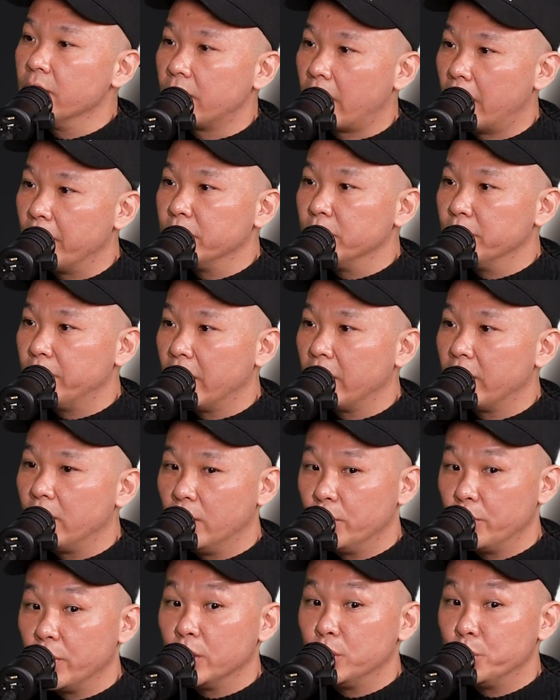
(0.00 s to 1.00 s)
you're coming to
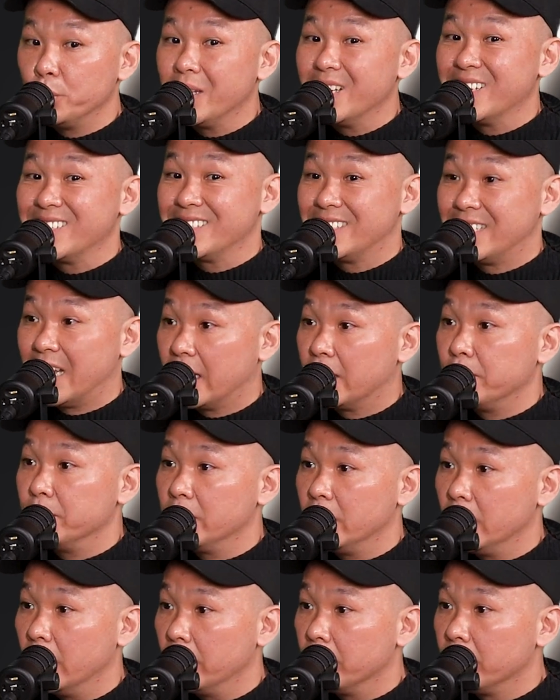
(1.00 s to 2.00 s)
Bangkok. We're doing a startup
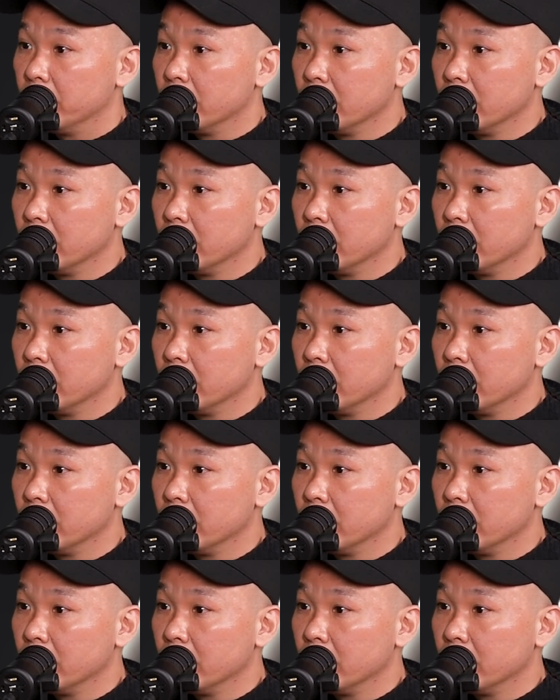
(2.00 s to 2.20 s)
meetup.